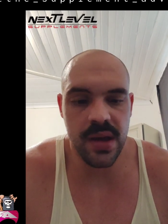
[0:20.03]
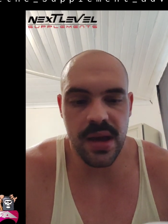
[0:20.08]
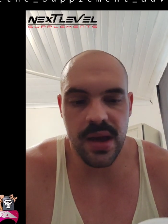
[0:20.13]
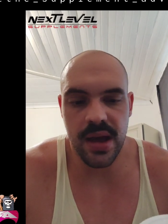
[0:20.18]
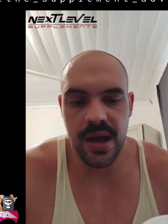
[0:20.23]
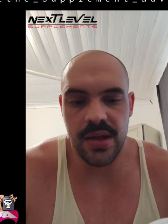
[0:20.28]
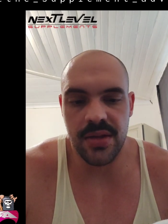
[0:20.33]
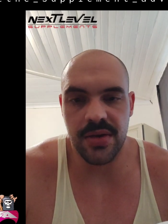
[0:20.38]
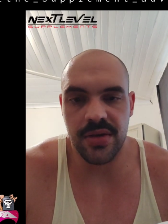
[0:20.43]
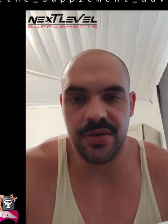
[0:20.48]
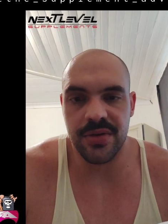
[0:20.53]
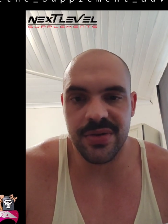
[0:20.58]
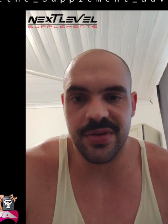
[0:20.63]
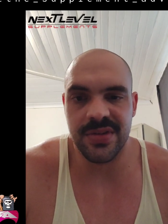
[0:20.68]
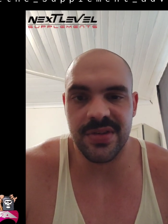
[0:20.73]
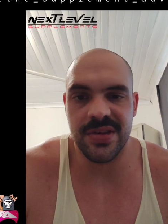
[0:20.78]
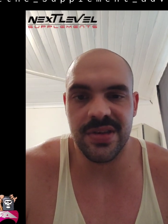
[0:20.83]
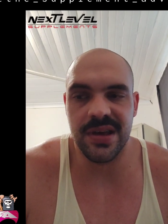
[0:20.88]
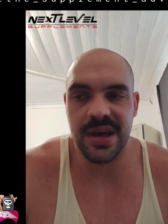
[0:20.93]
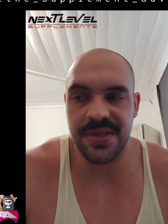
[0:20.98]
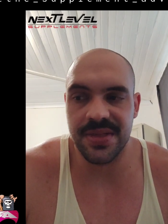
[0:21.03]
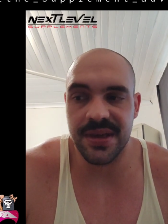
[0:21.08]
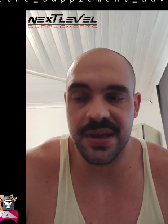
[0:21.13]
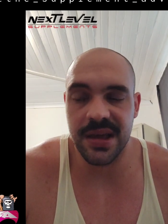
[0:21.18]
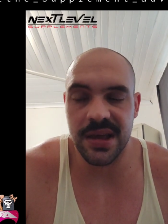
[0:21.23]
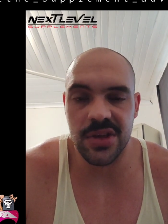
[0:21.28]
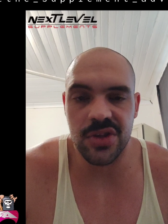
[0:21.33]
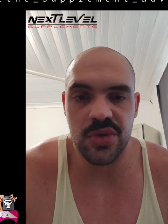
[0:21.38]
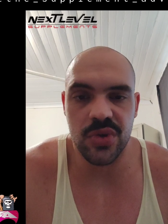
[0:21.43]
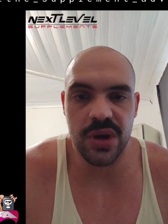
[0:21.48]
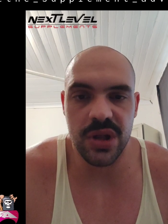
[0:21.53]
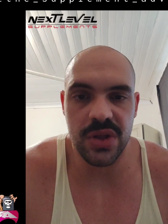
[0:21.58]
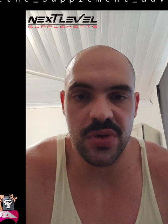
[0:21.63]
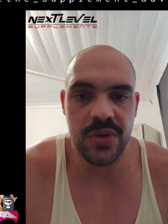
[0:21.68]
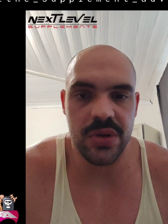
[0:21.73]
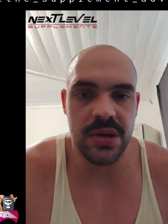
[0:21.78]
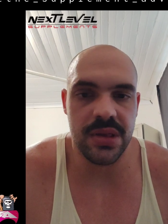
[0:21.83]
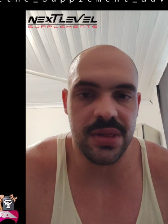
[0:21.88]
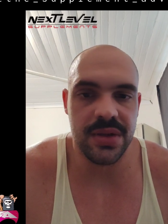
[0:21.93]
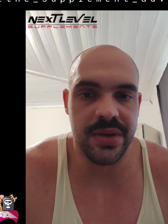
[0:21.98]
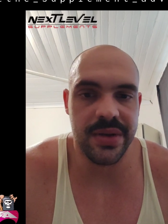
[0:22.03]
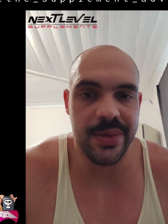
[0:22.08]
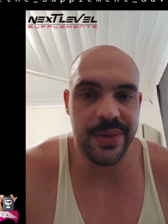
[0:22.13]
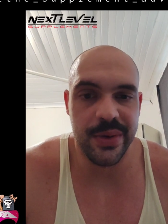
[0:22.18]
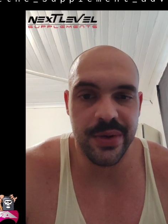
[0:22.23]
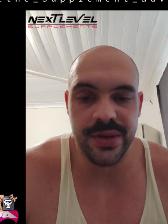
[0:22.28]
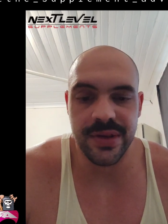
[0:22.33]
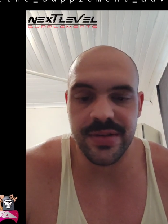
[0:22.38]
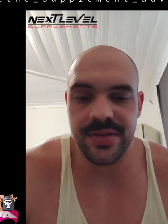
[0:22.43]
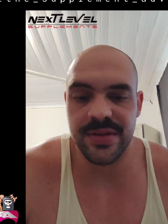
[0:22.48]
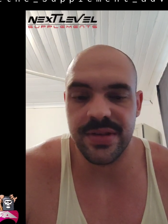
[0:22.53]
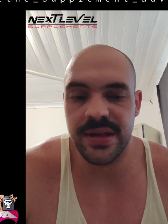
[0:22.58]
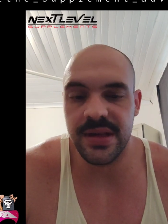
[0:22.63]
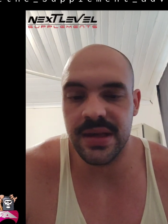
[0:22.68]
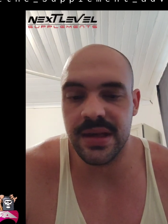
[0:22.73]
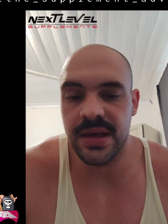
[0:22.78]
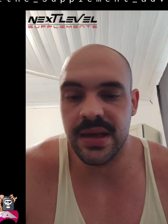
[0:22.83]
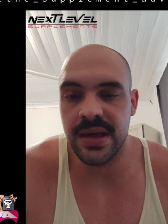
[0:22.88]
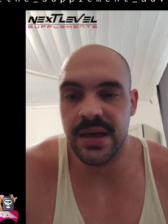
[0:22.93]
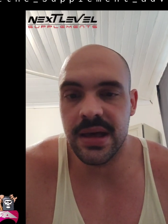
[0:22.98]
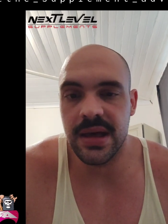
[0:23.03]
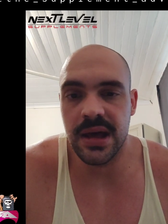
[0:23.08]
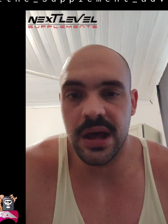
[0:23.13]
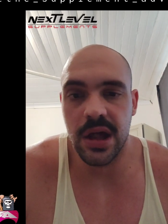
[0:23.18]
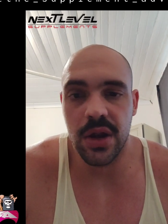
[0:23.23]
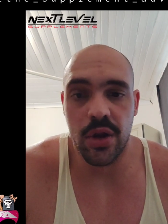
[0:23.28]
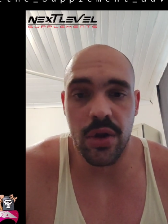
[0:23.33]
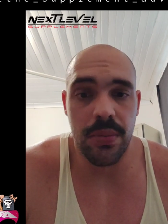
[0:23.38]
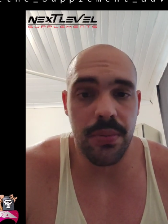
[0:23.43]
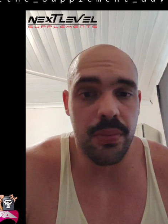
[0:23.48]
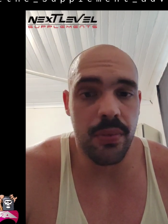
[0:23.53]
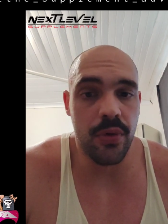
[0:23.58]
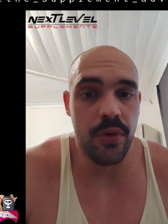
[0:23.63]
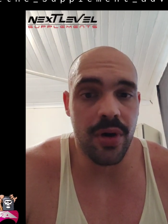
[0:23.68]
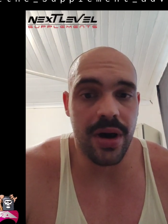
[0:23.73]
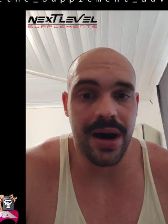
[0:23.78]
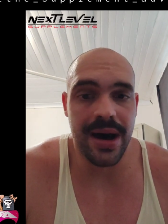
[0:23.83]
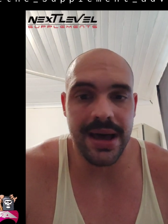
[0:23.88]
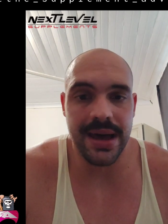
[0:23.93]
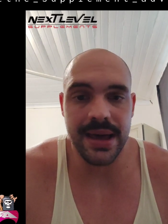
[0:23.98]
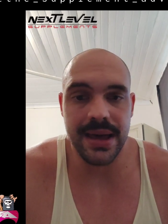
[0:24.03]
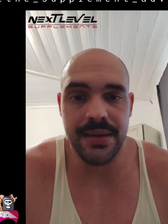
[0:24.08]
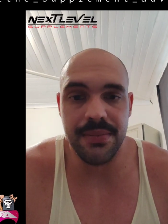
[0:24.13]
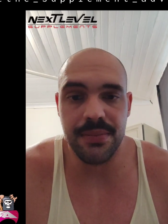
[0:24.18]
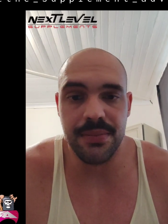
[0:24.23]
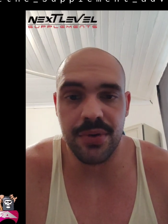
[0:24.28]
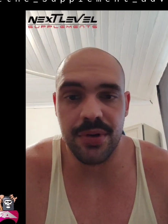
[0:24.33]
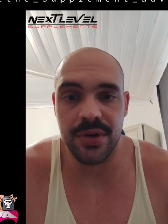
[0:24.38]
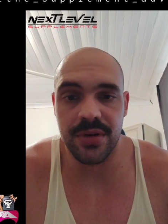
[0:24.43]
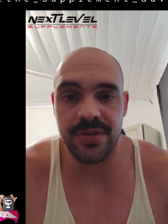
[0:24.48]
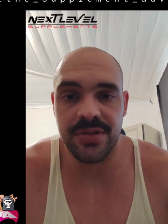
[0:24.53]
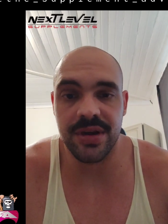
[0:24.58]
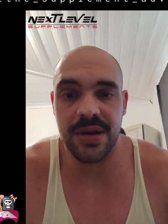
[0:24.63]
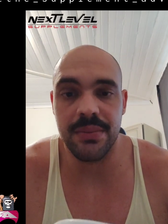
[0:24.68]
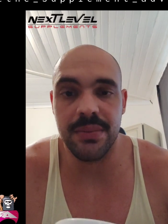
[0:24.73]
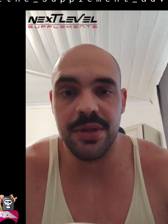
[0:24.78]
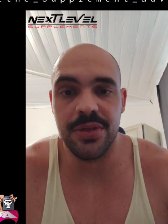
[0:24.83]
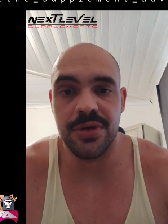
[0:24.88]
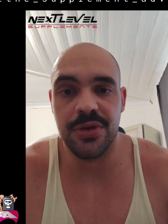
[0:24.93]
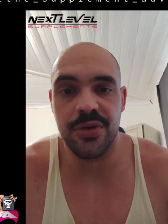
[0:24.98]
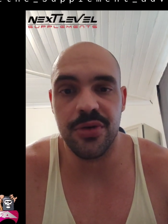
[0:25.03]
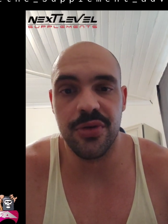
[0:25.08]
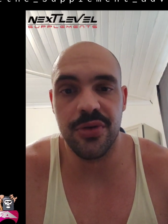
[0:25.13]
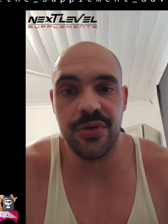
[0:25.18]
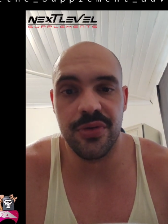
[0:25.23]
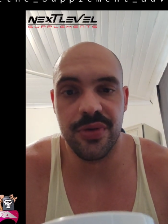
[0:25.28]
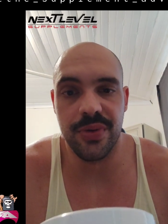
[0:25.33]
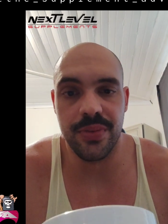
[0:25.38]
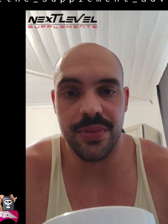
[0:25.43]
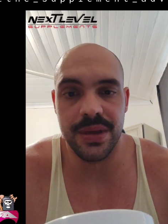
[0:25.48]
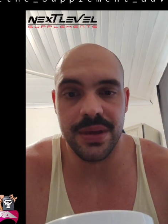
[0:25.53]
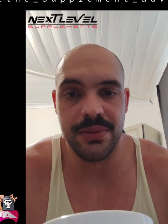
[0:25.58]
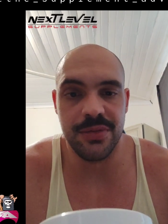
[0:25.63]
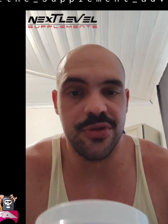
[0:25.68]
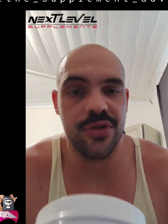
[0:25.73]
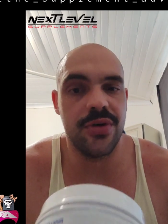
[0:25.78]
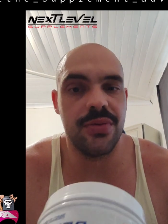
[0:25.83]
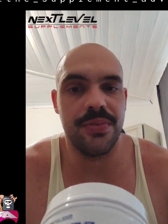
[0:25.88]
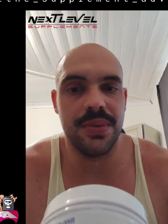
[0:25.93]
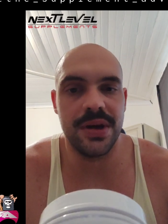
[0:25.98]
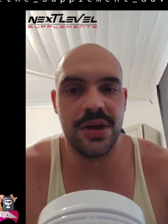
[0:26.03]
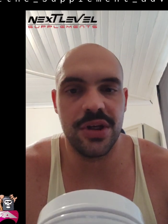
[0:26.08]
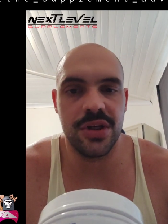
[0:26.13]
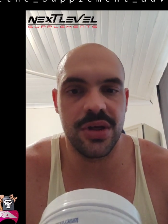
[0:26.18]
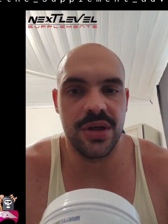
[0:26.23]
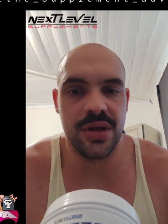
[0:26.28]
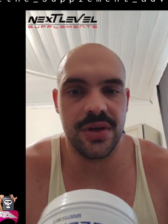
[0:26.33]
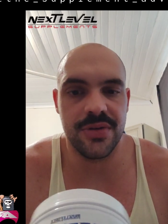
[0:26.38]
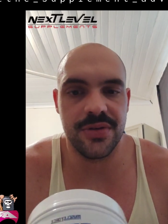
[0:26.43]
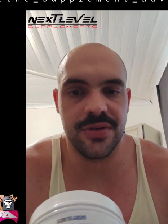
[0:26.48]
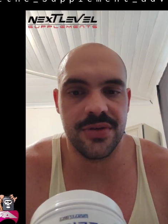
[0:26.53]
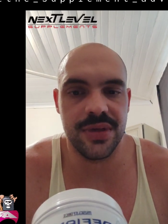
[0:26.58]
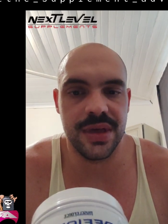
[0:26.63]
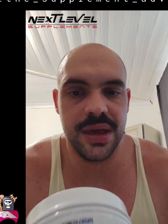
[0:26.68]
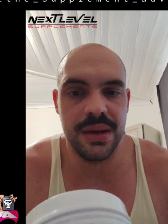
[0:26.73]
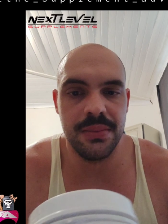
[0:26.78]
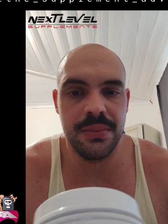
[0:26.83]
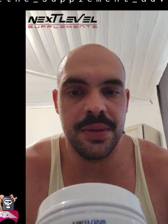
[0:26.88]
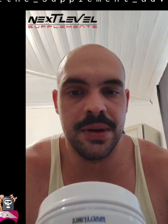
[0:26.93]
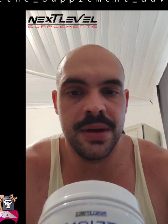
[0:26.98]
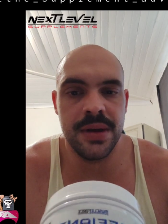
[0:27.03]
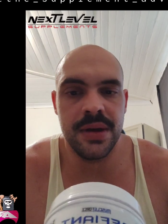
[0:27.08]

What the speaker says: And obviously, I think in 2023, we're going to see a lot more high-end products coming through from them. So a big shout out to them.